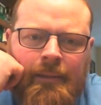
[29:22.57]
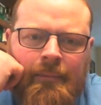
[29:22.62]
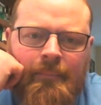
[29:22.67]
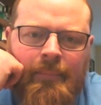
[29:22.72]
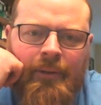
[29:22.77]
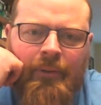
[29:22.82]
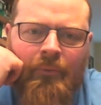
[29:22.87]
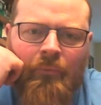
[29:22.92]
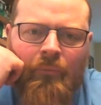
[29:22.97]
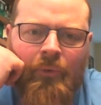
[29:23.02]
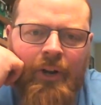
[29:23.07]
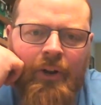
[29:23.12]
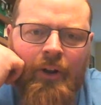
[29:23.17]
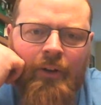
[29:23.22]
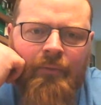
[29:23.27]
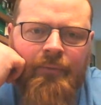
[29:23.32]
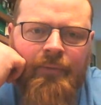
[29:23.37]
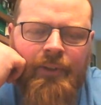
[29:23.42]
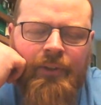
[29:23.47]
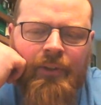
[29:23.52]
But right
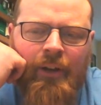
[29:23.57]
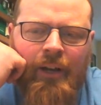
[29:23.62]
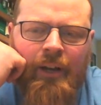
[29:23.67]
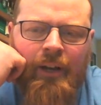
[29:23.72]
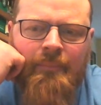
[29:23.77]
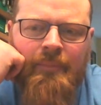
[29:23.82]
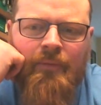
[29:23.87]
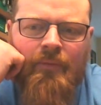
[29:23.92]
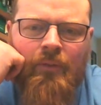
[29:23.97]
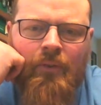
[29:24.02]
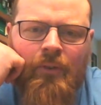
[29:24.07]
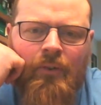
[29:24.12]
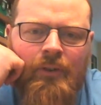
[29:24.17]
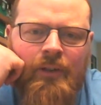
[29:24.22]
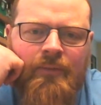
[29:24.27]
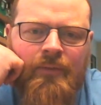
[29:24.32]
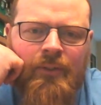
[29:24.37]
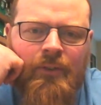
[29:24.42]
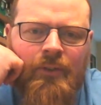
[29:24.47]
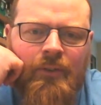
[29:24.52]
off the top, before I
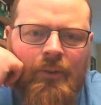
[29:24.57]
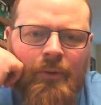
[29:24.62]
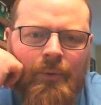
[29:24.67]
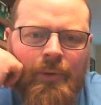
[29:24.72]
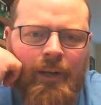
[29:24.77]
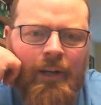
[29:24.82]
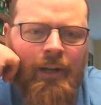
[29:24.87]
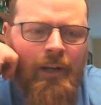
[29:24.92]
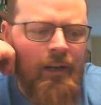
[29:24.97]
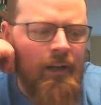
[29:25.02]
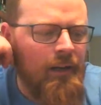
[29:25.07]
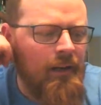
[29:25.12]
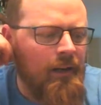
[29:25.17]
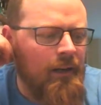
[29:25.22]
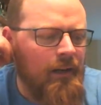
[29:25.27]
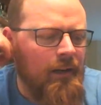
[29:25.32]
even go there,